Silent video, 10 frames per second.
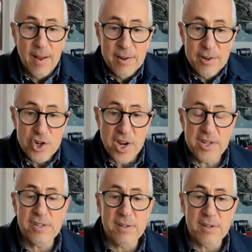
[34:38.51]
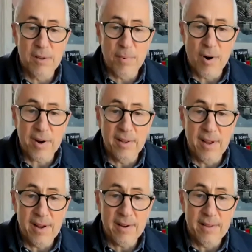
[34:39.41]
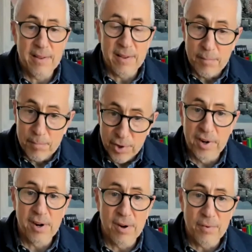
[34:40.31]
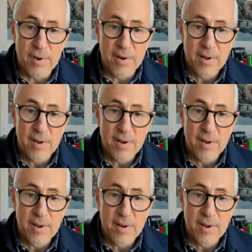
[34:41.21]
adjacent to the parking lot that the building owned.